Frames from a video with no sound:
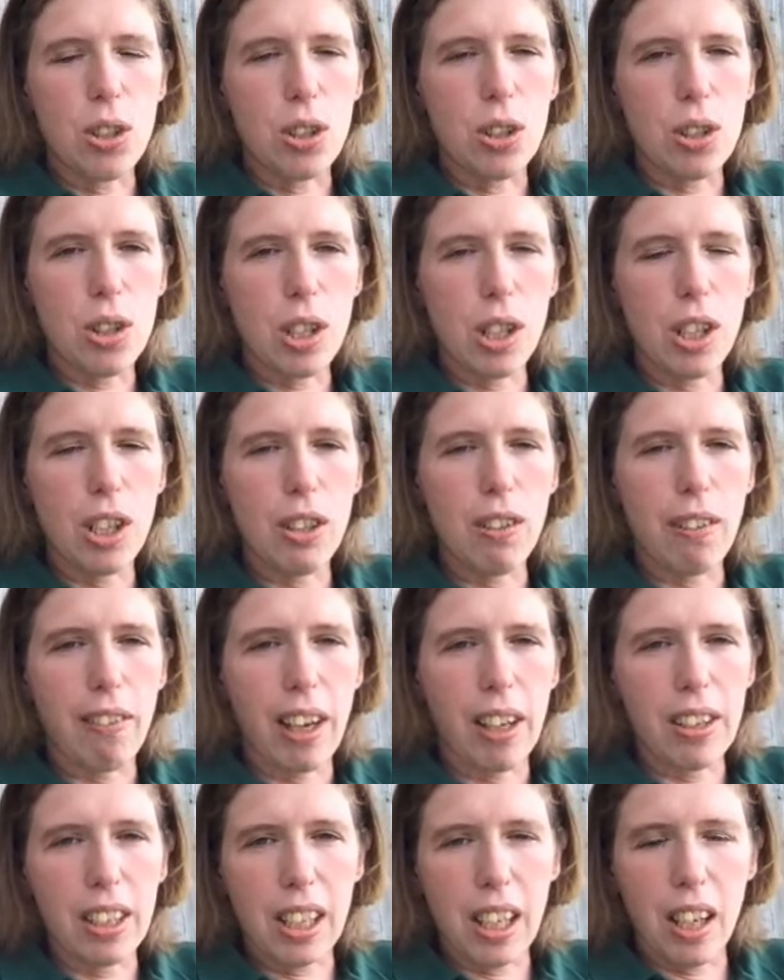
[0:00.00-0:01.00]
you can do
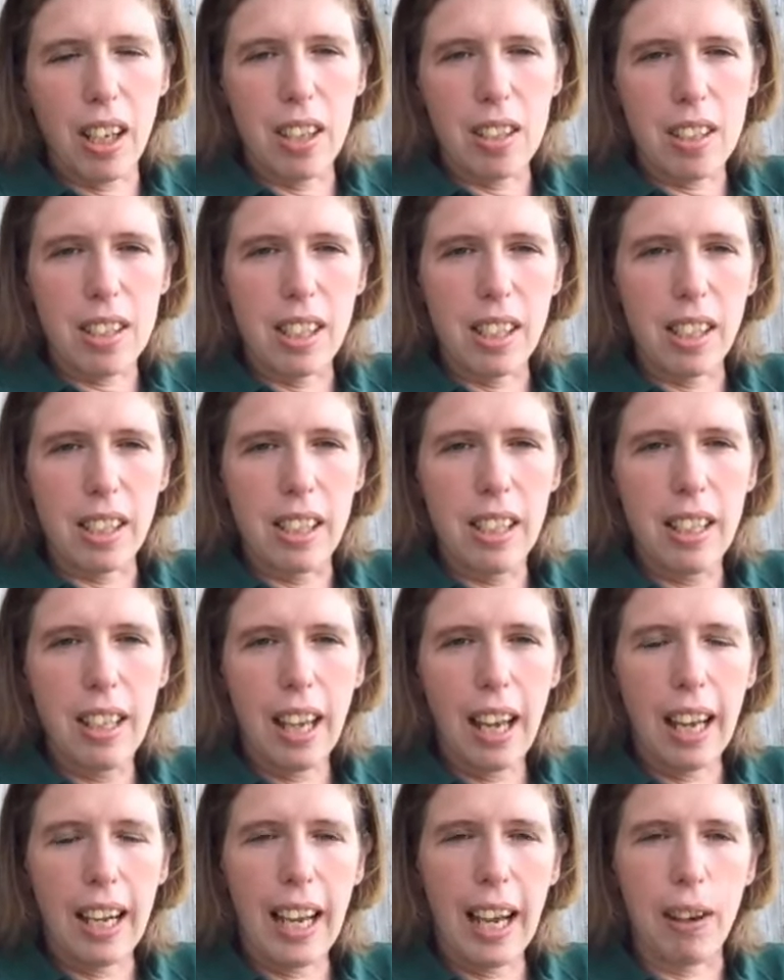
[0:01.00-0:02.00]
around the garden
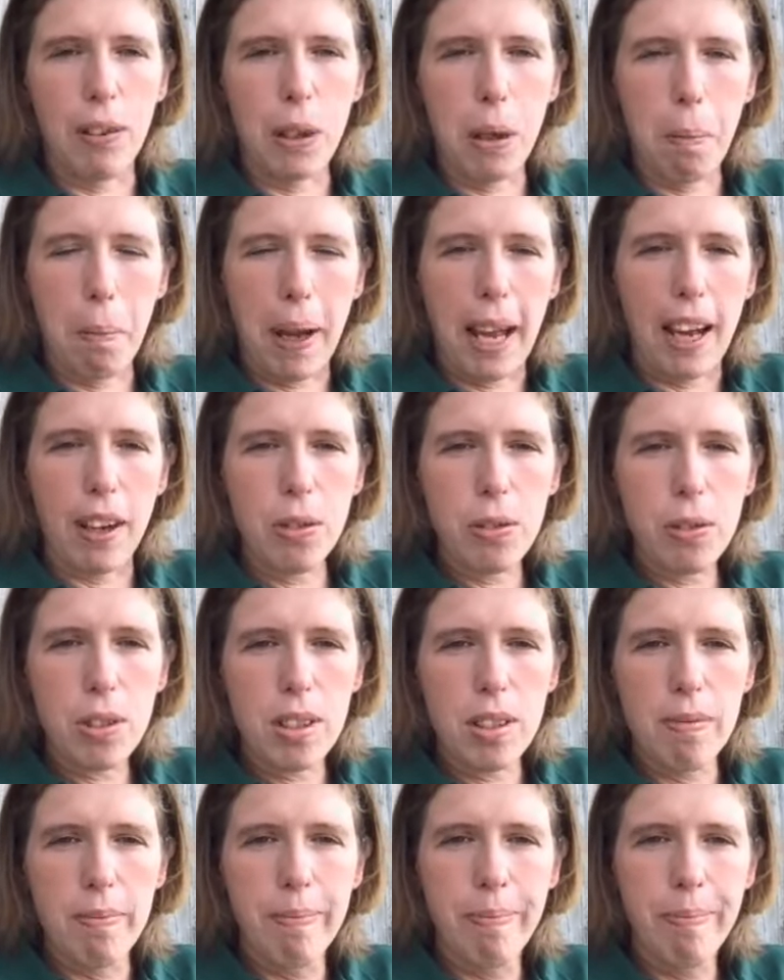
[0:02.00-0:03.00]
and out and
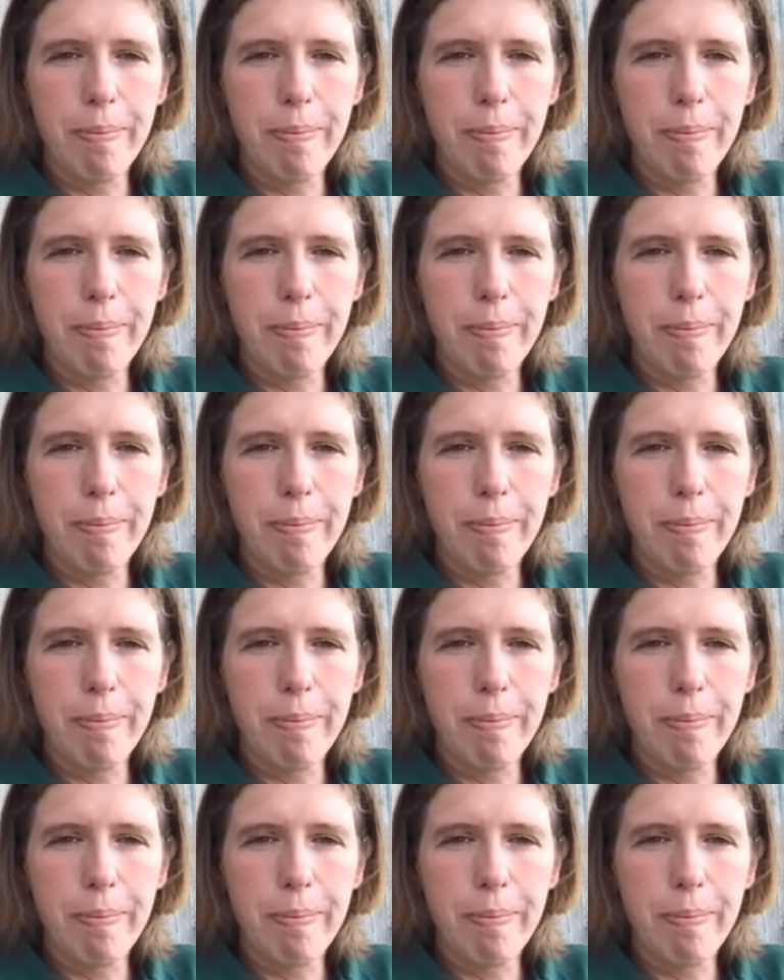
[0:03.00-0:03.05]
about.